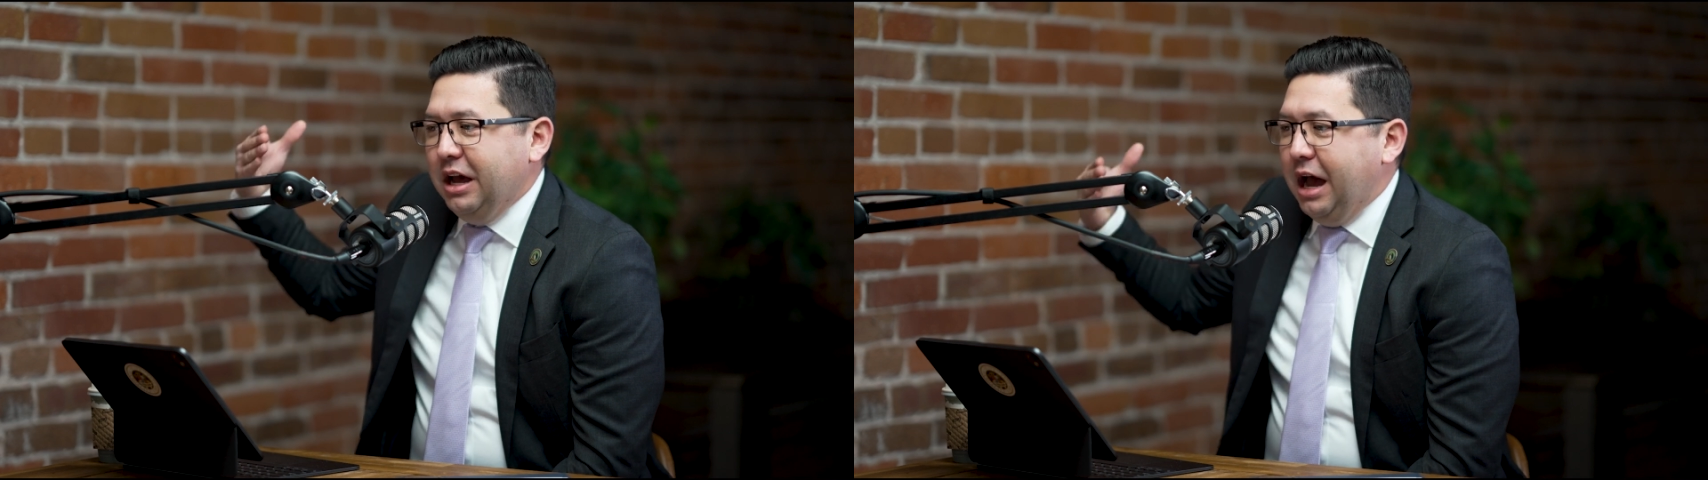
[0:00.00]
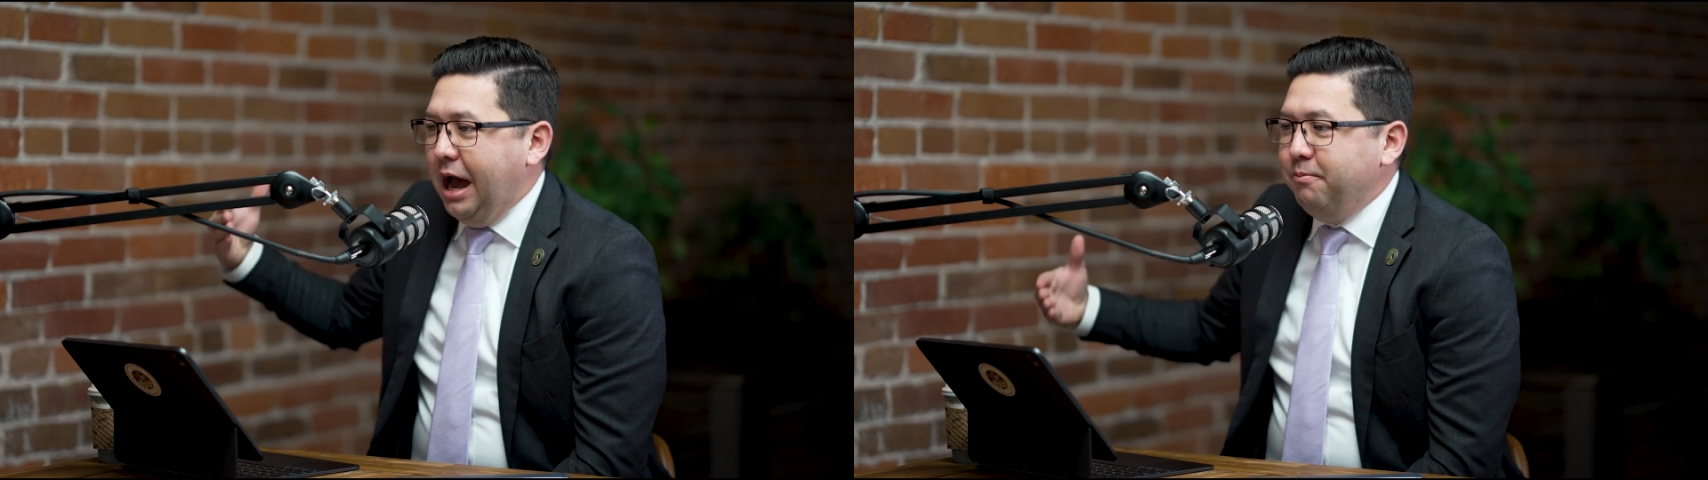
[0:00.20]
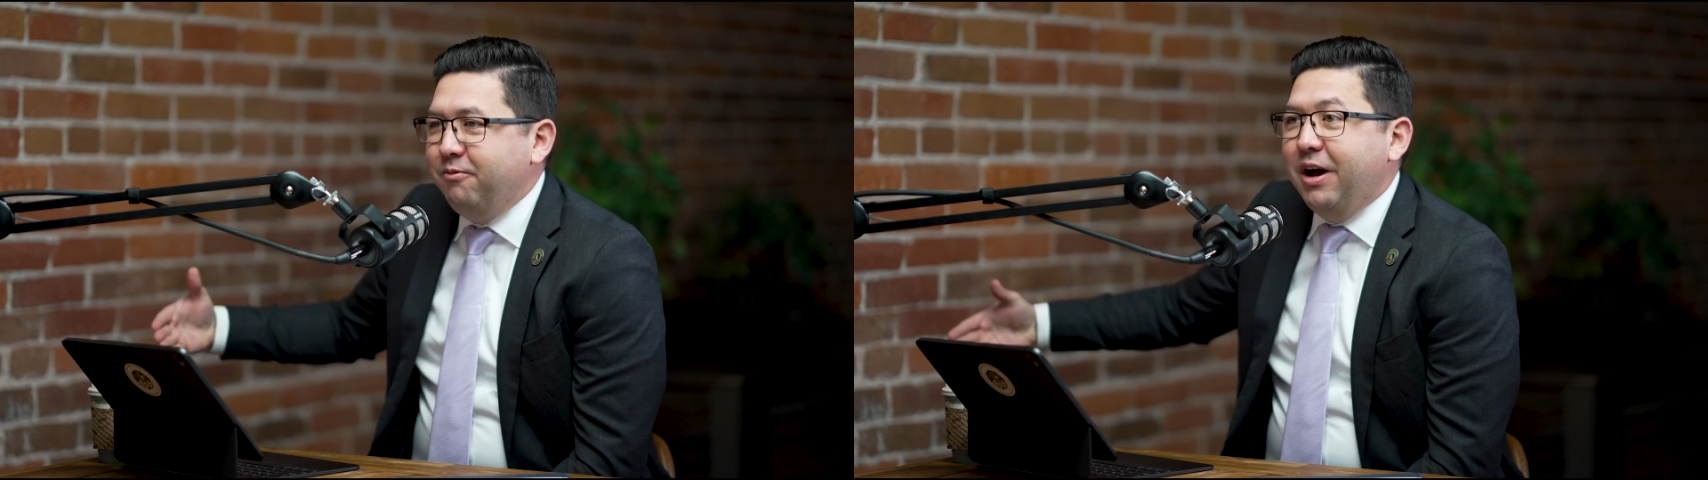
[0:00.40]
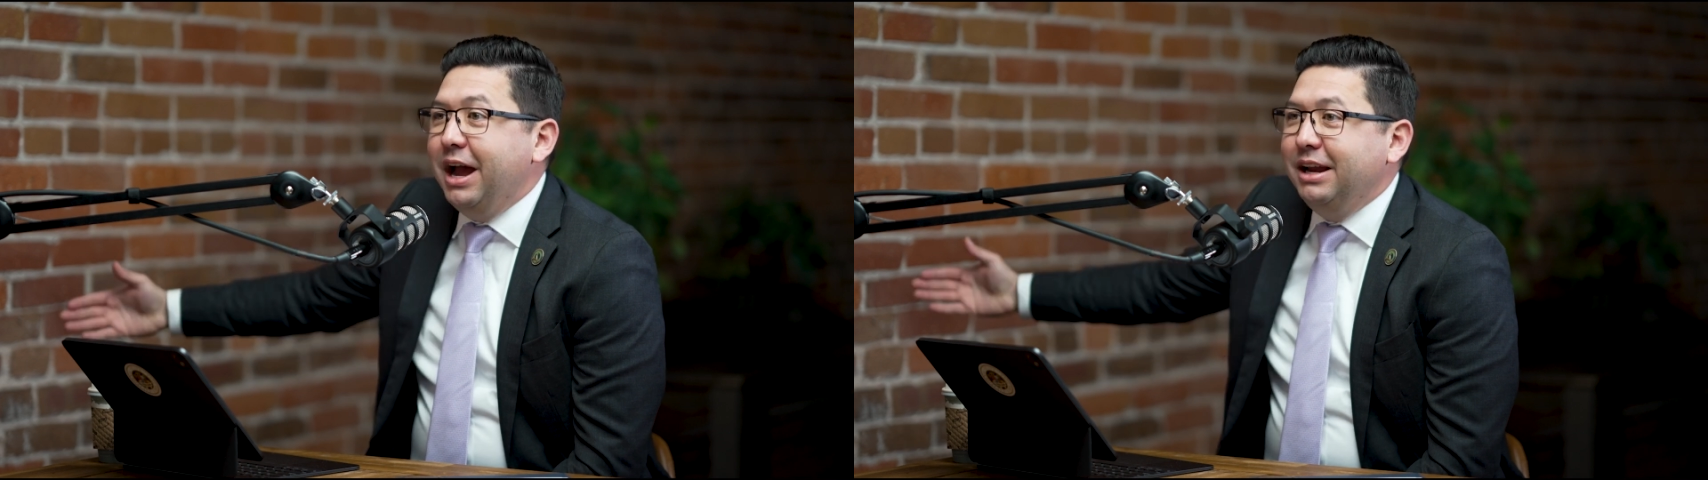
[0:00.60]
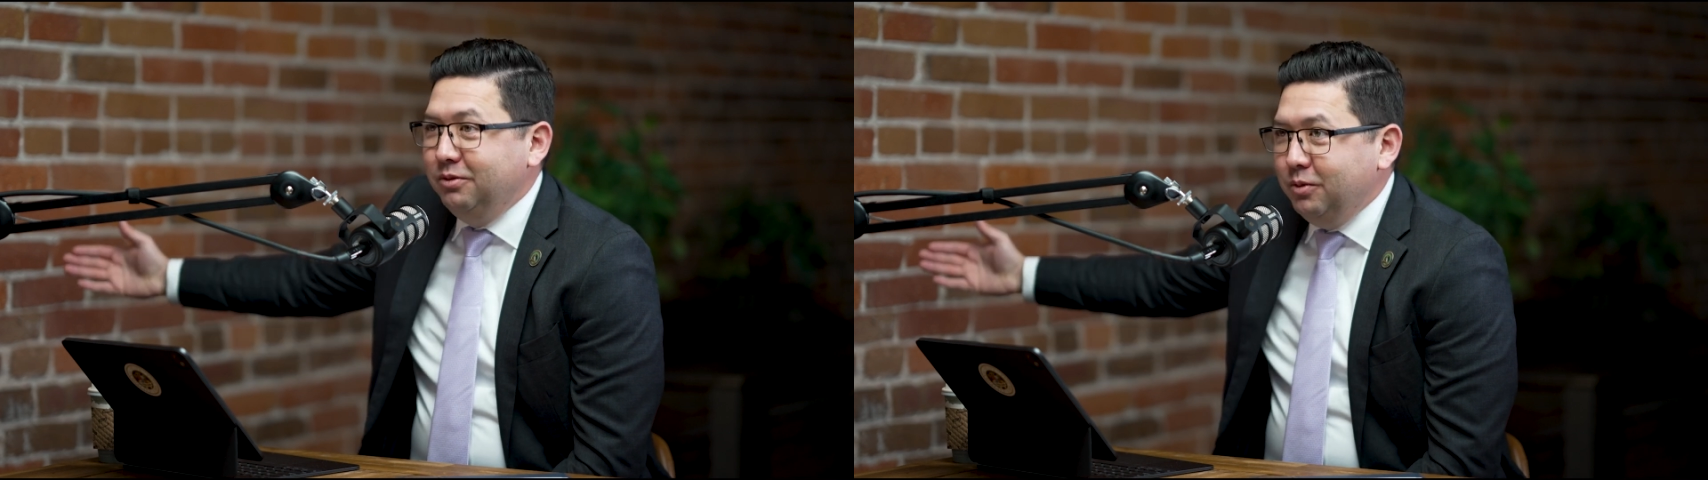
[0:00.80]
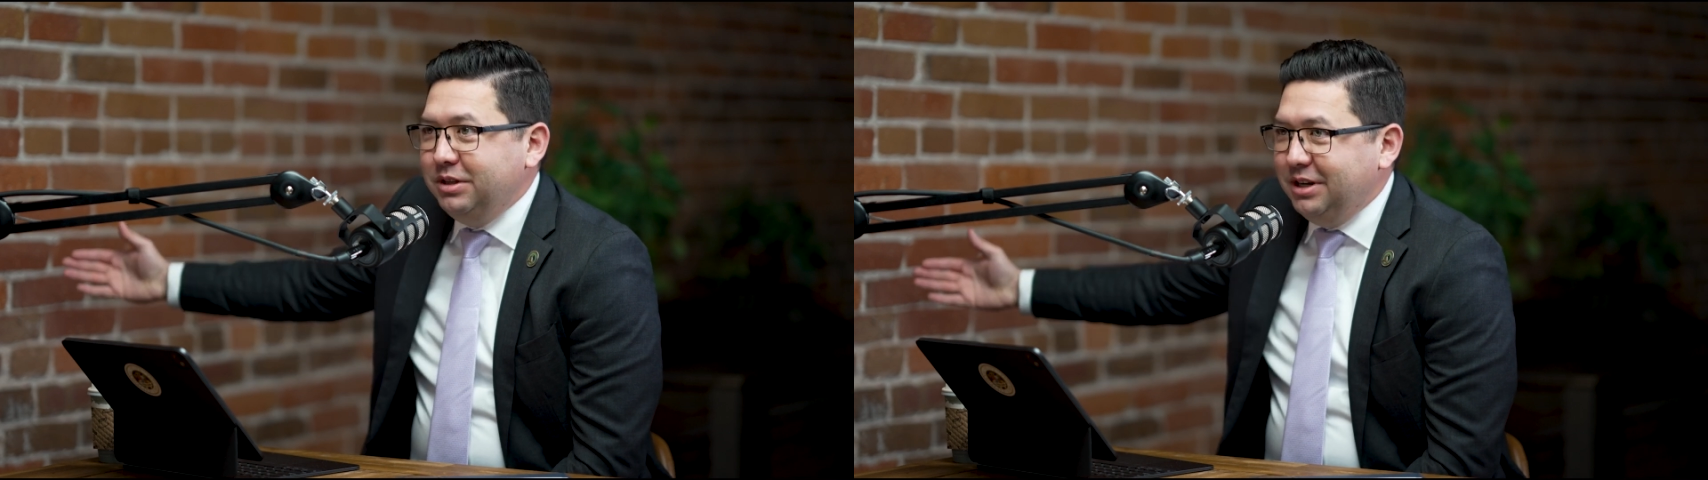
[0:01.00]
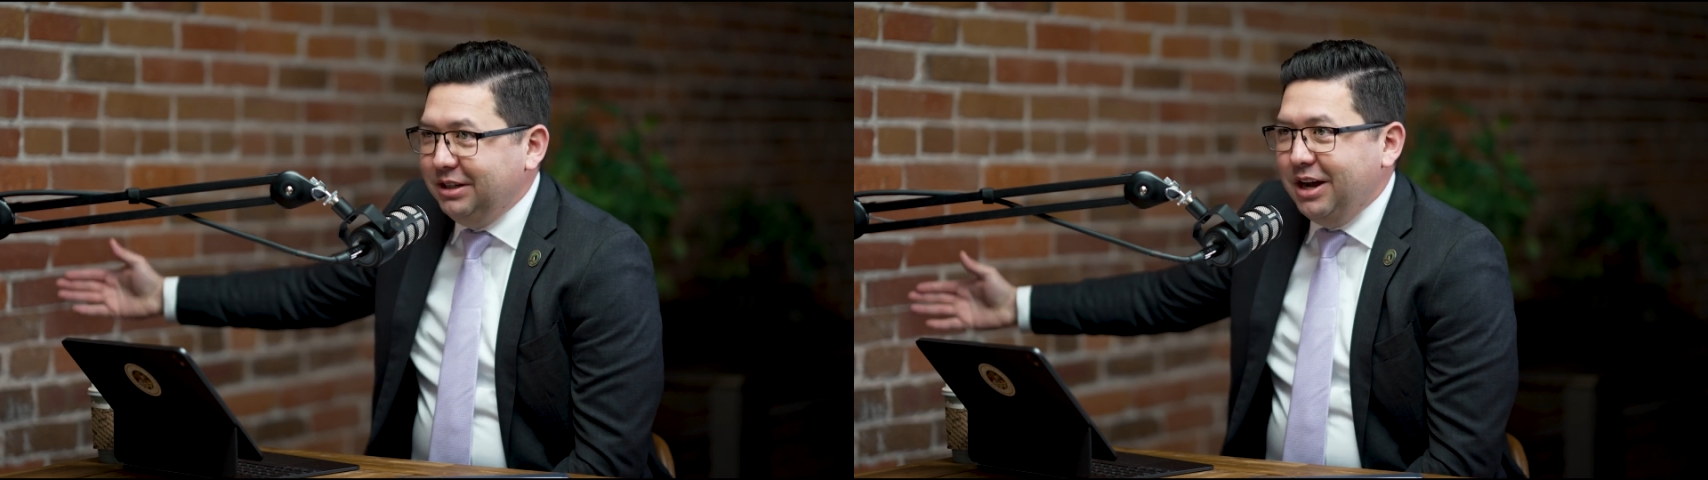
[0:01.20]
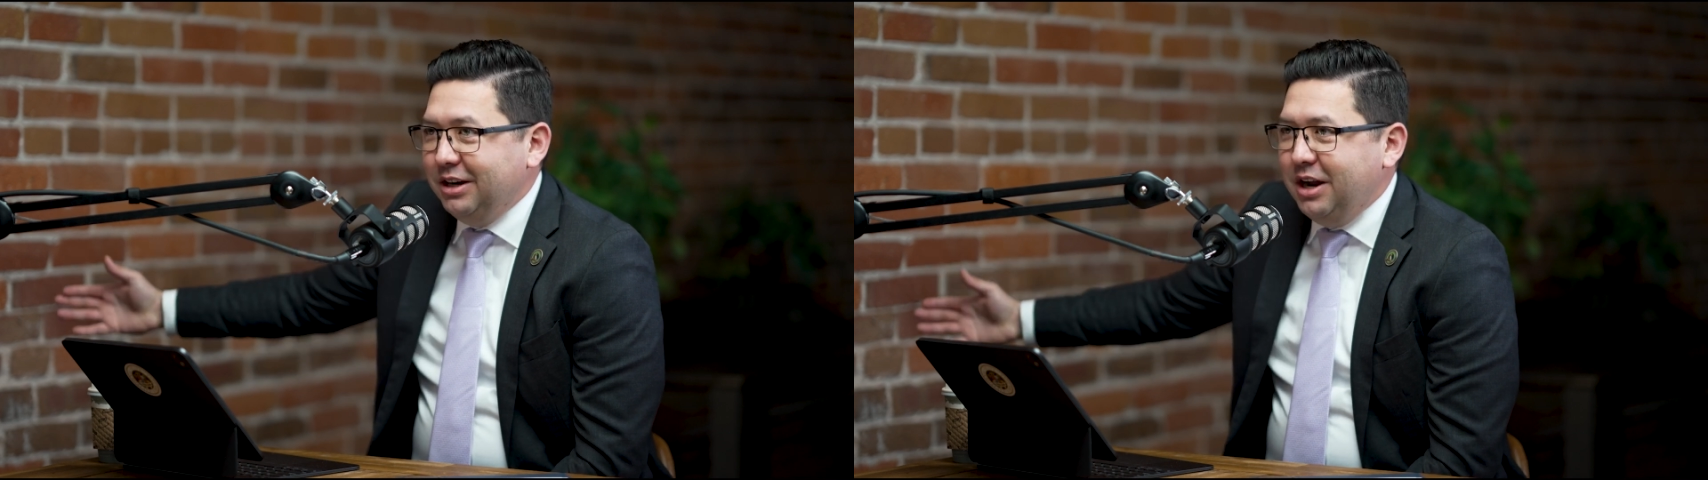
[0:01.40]
I'm fine with
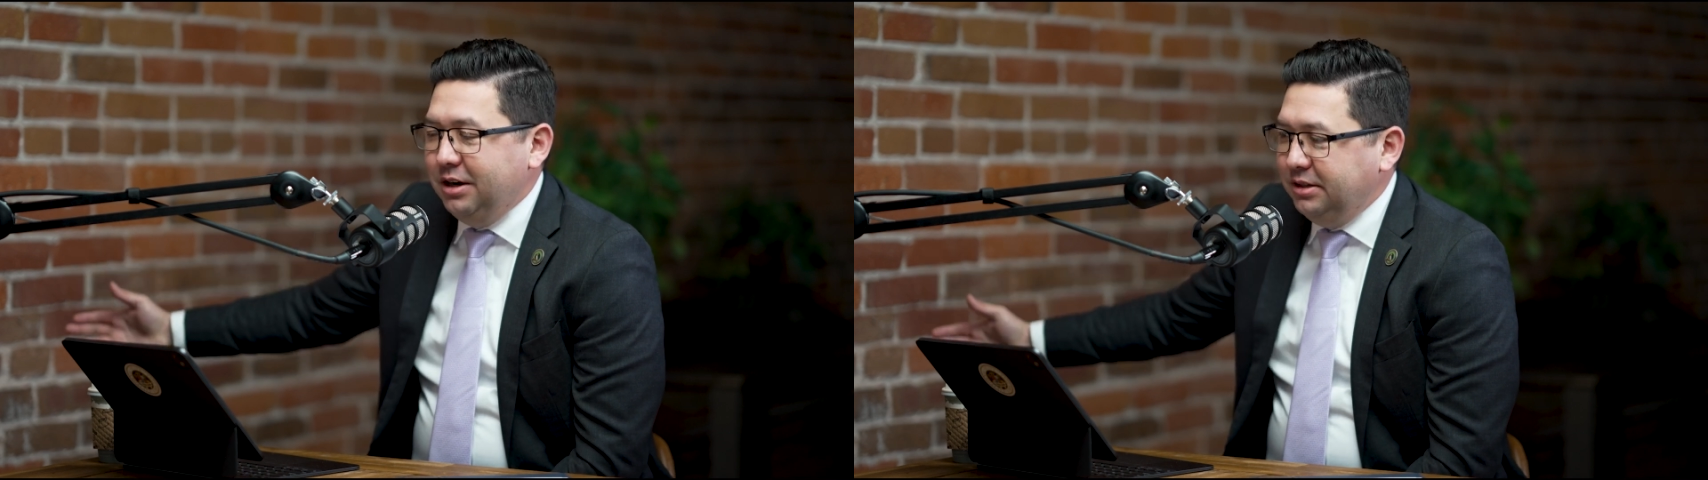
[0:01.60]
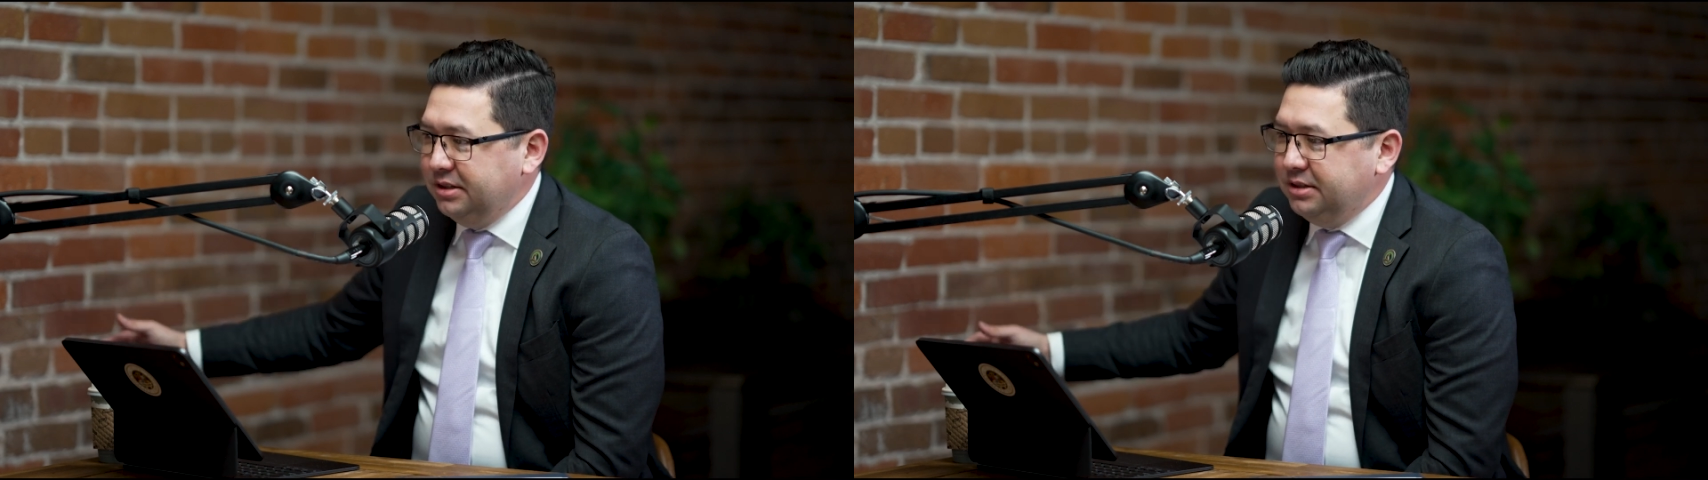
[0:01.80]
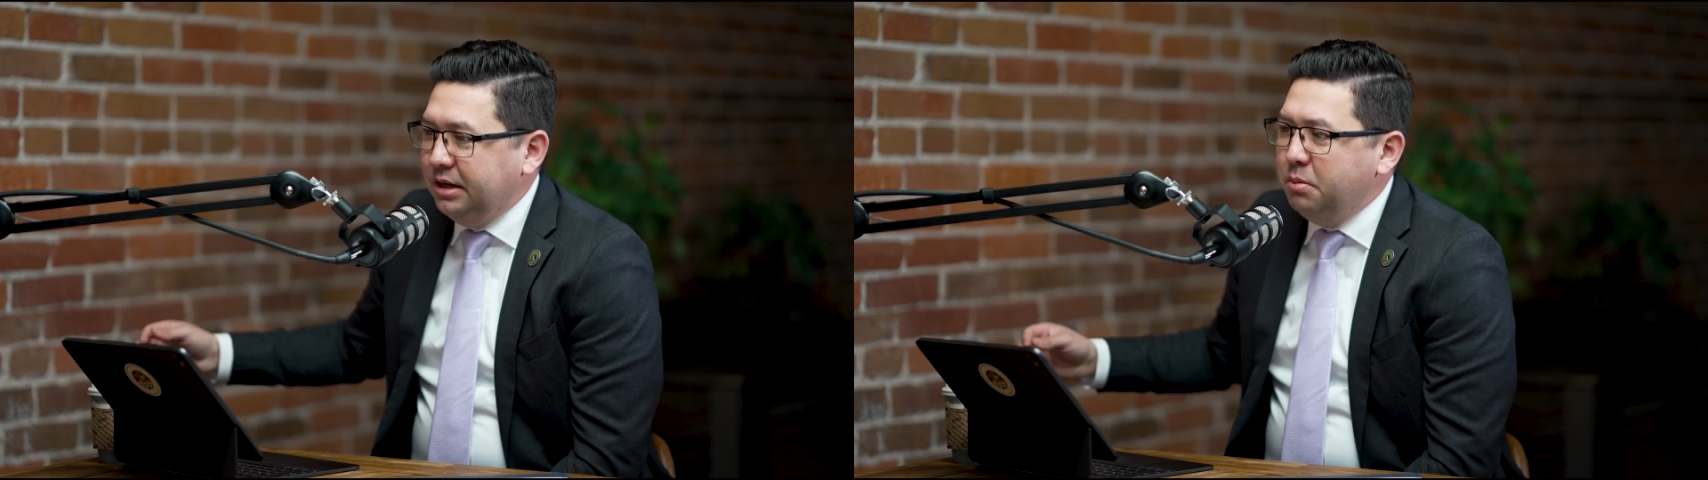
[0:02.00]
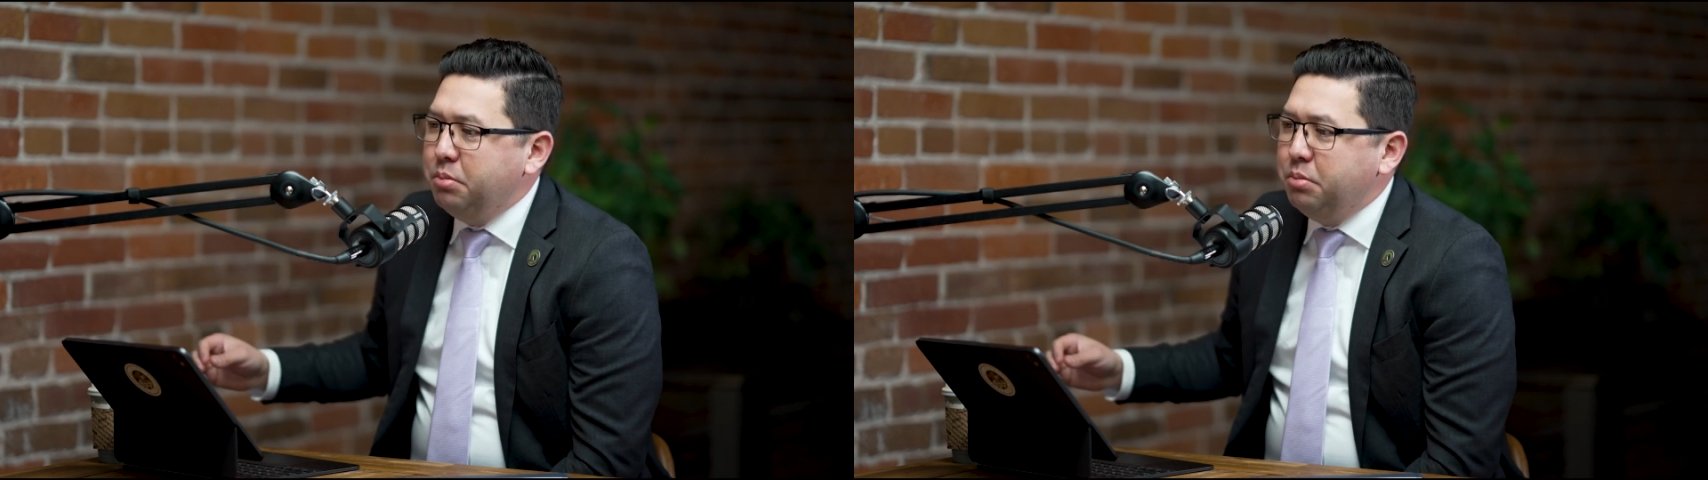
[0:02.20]
TikTok not existing,